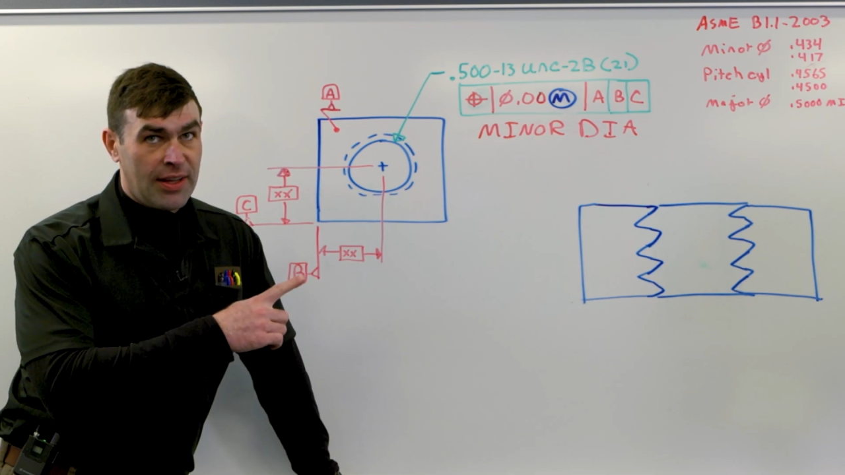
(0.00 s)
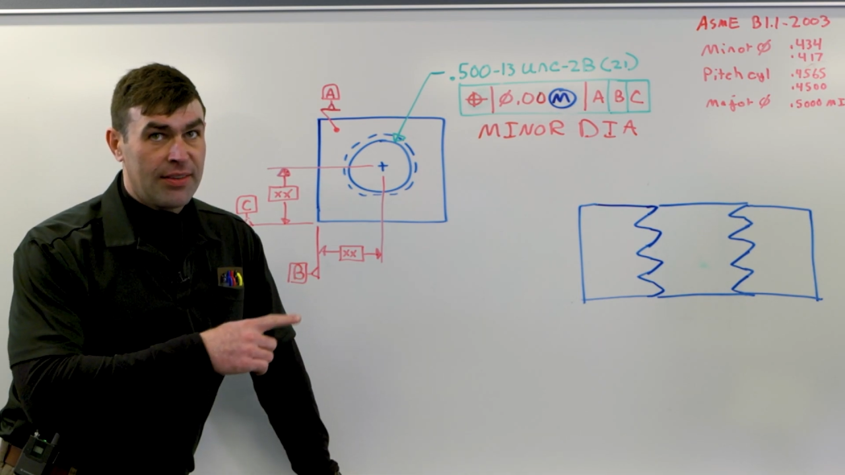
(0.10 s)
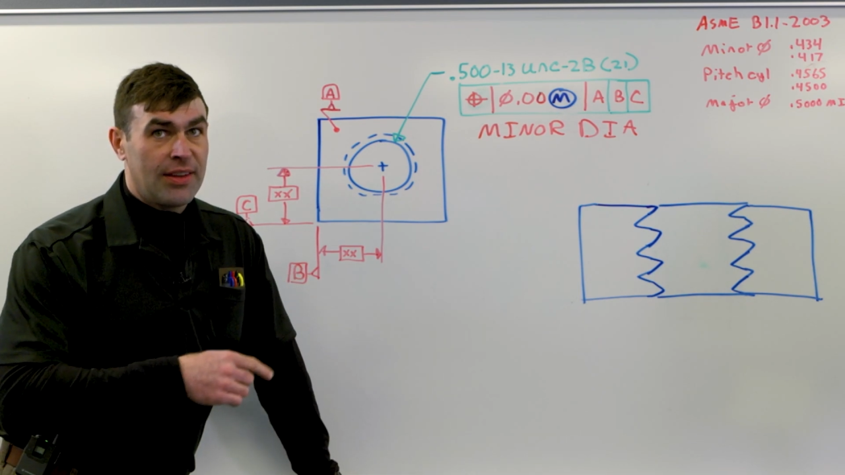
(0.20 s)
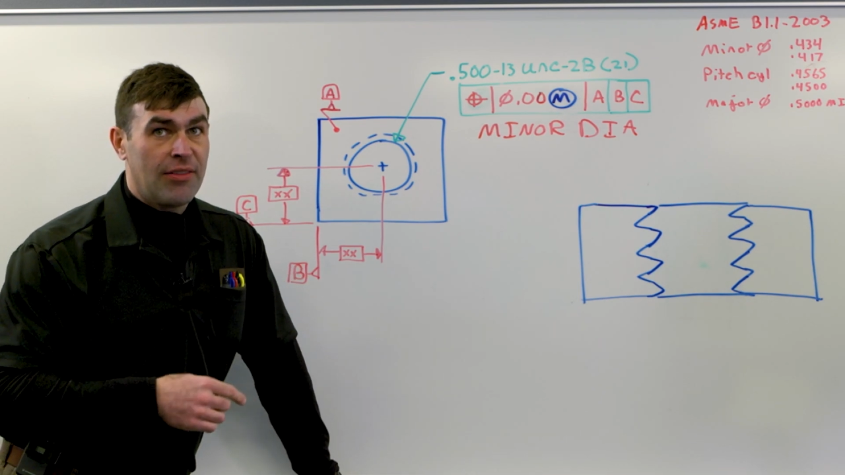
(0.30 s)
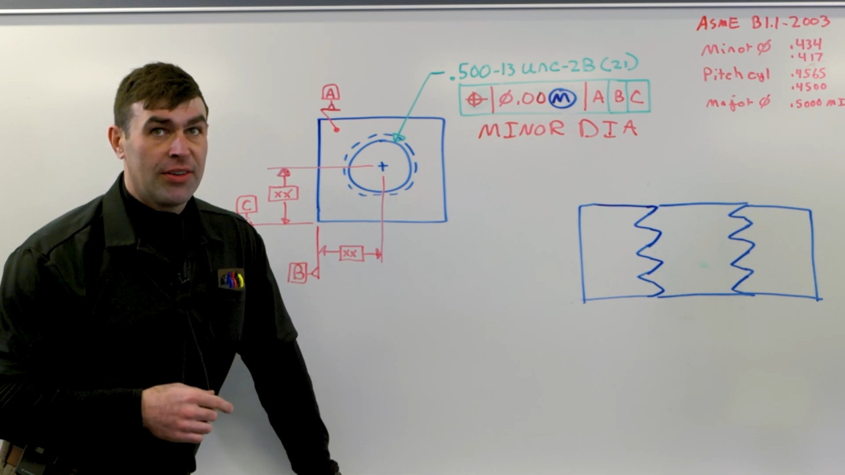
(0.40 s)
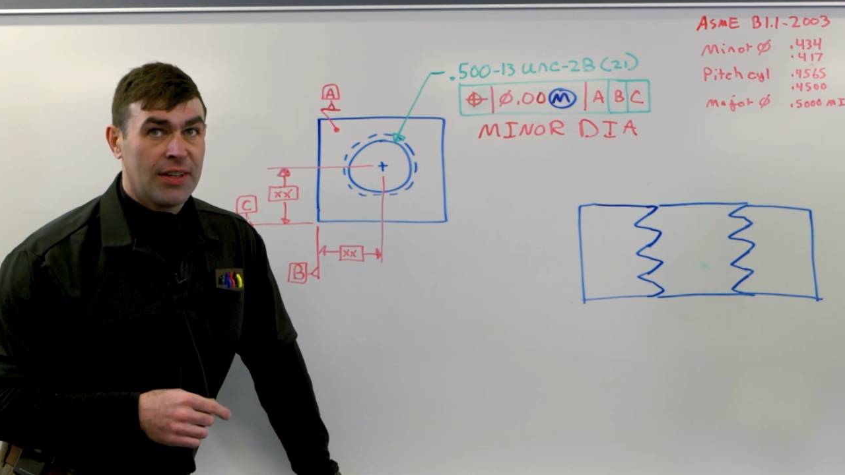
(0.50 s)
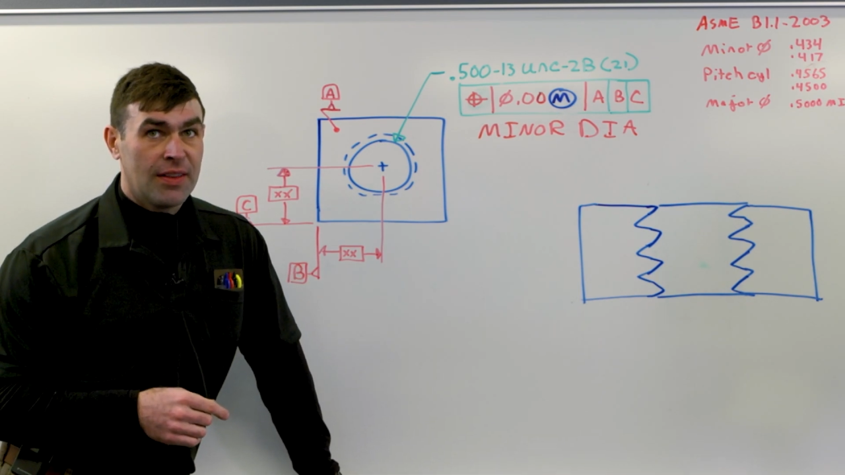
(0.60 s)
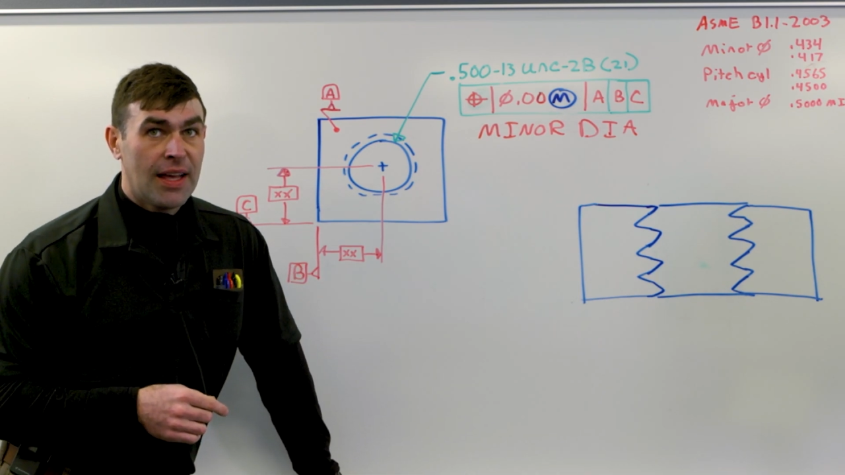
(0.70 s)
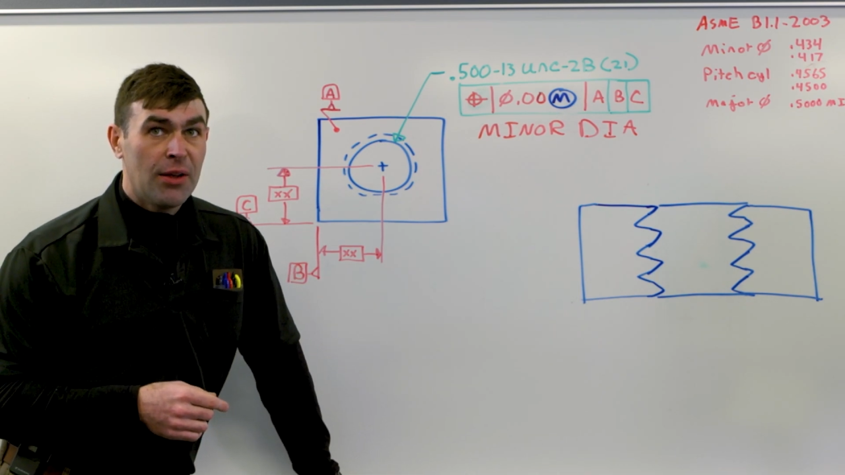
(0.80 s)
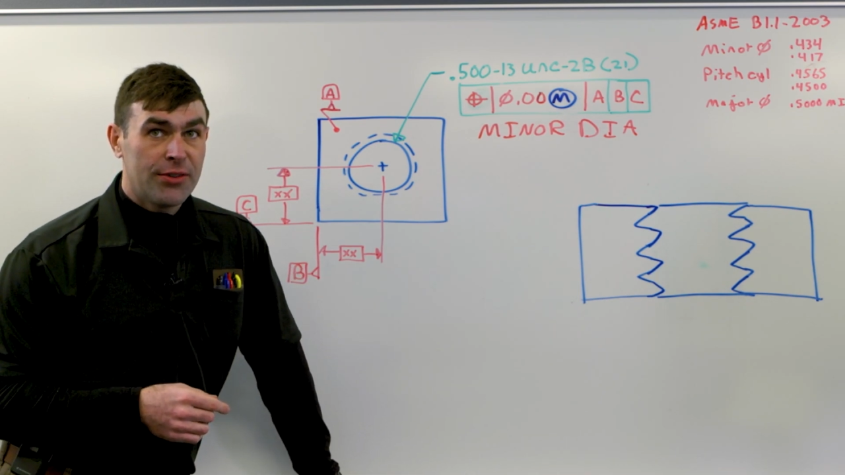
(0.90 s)
at 17
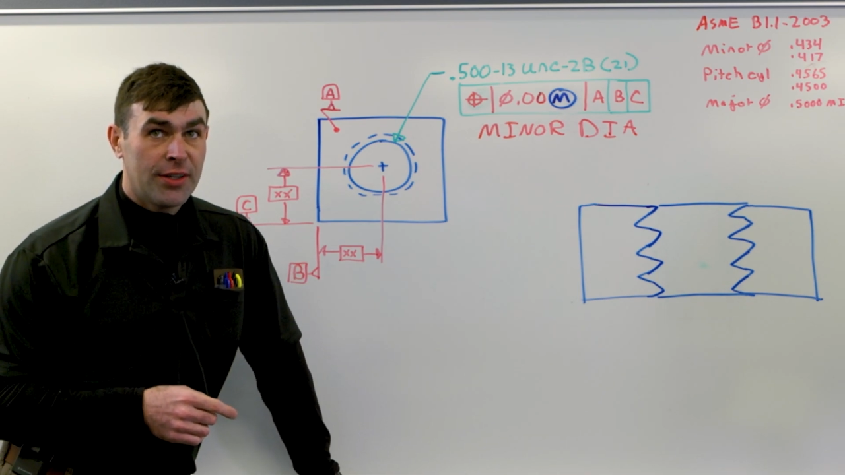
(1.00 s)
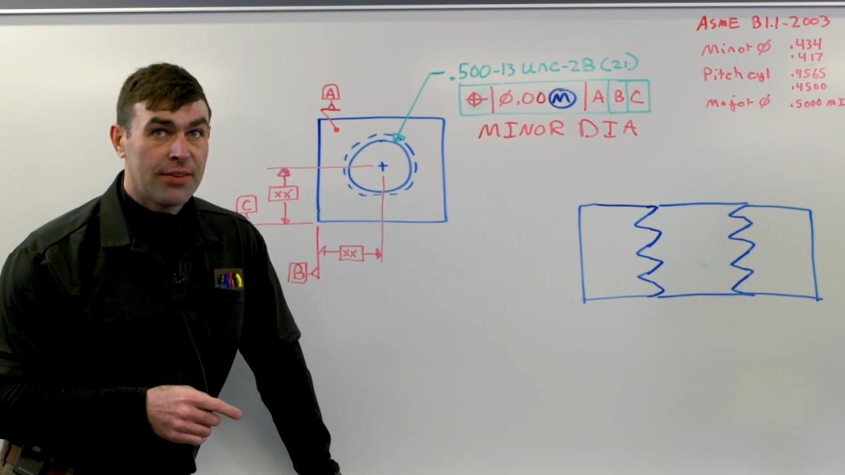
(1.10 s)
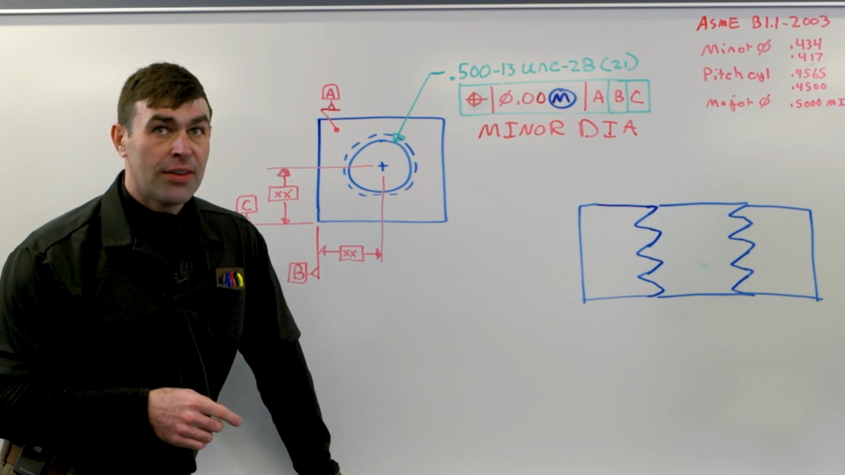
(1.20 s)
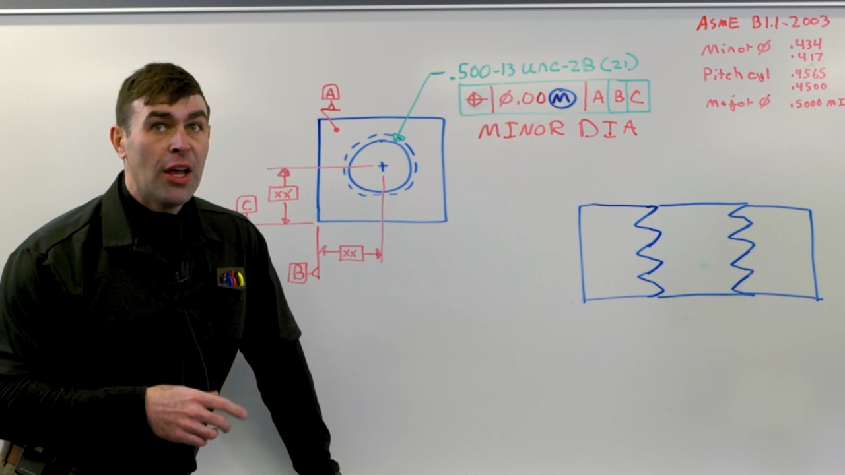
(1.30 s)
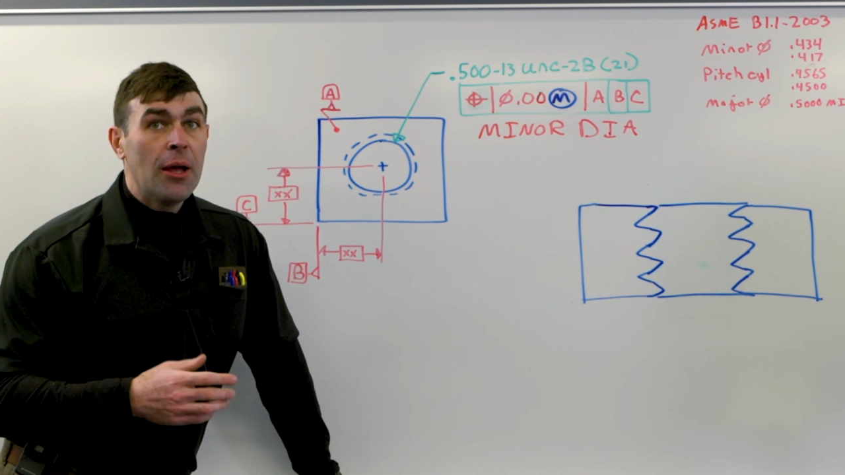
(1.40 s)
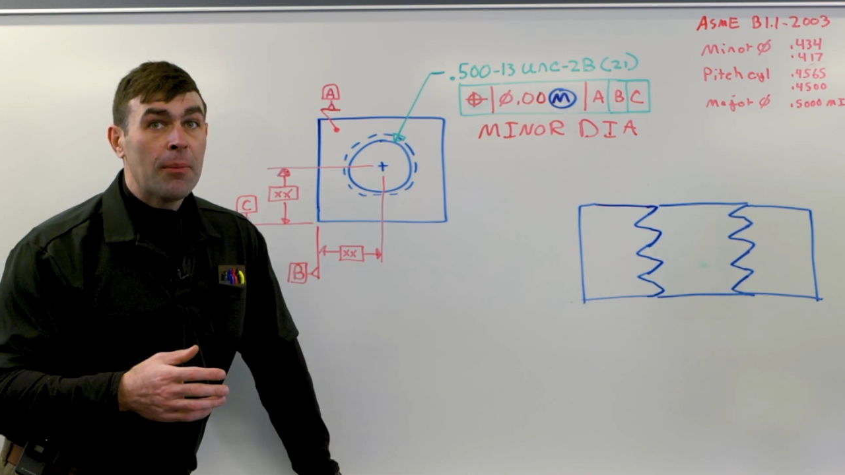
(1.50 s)
thousandths,